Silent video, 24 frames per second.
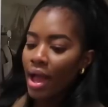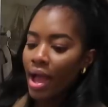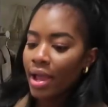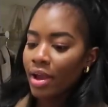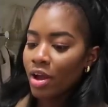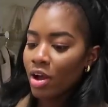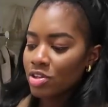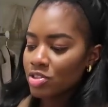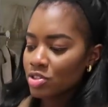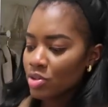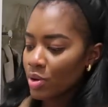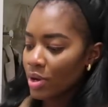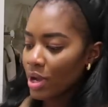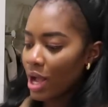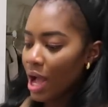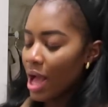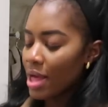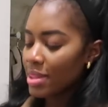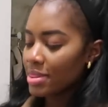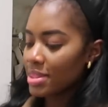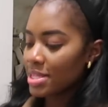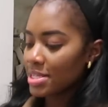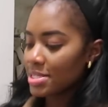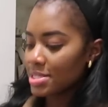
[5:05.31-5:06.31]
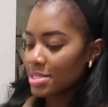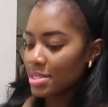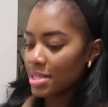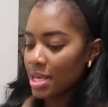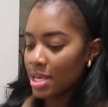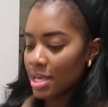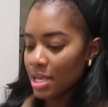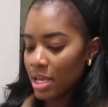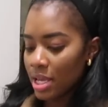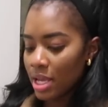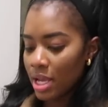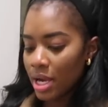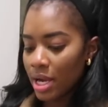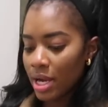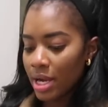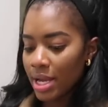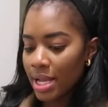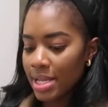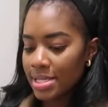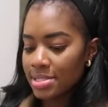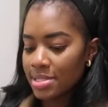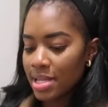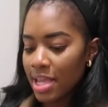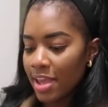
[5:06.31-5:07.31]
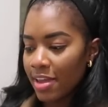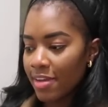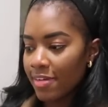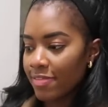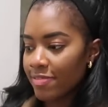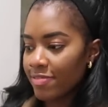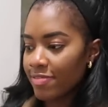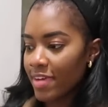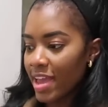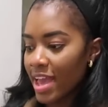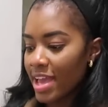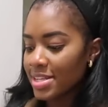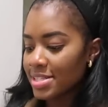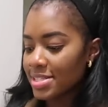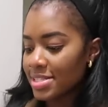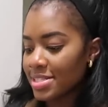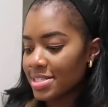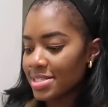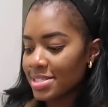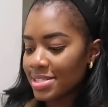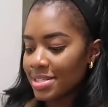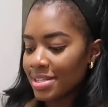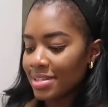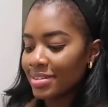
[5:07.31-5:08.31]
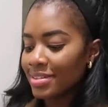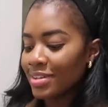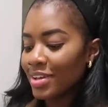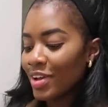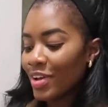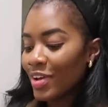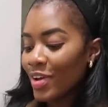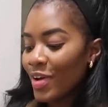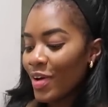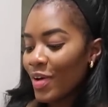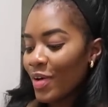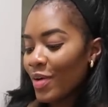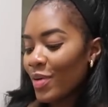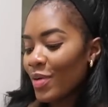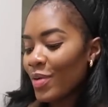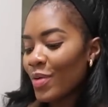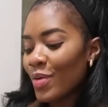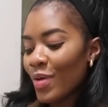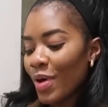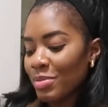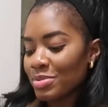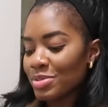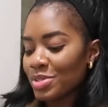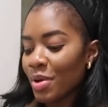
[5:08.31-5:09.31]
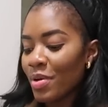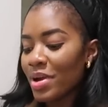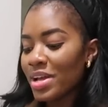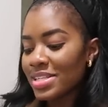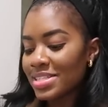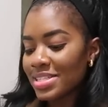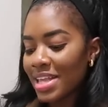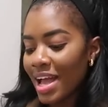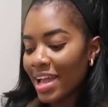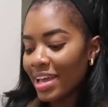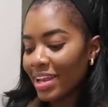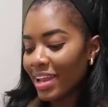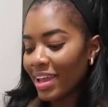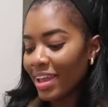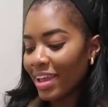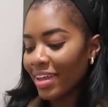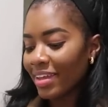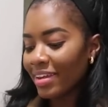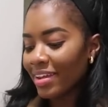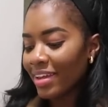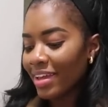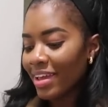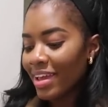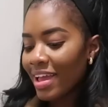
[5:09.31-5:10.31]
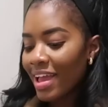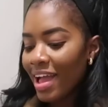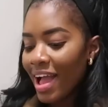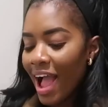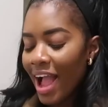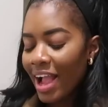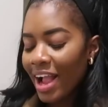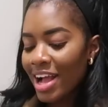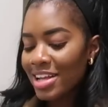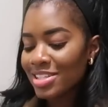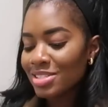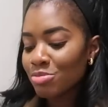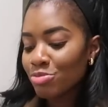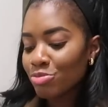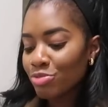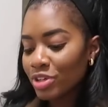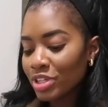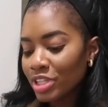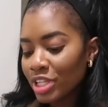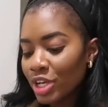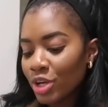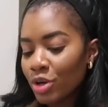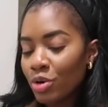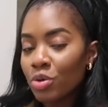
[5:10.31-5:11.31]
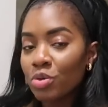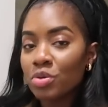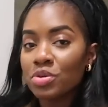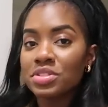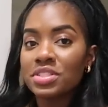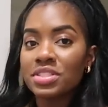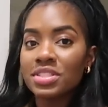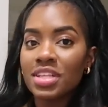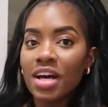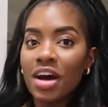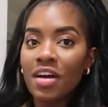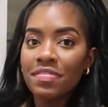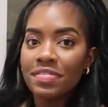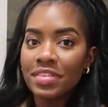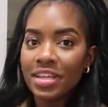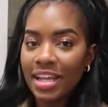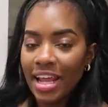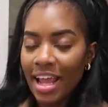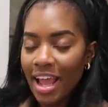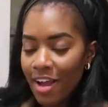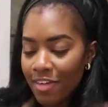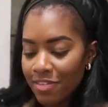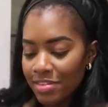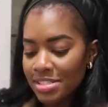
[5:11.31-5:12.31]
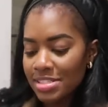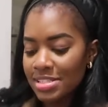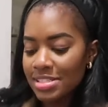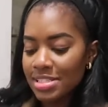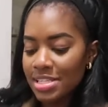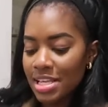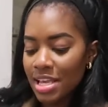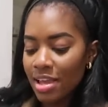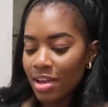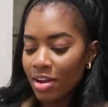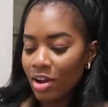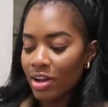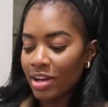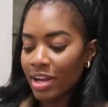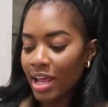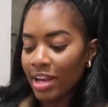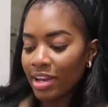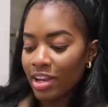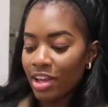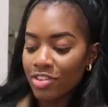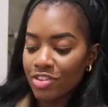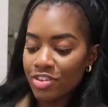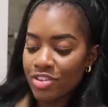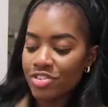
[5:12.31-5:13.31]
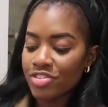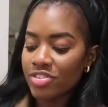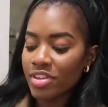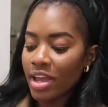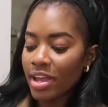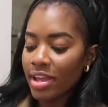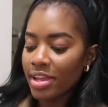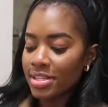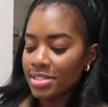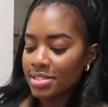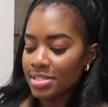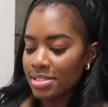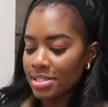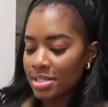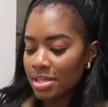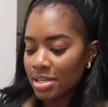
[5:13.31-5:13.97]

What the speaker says: I also got this thing here. It's a vest. Ooh, I'm so excited. I got some really cool stuff that I haven't seen on any other site.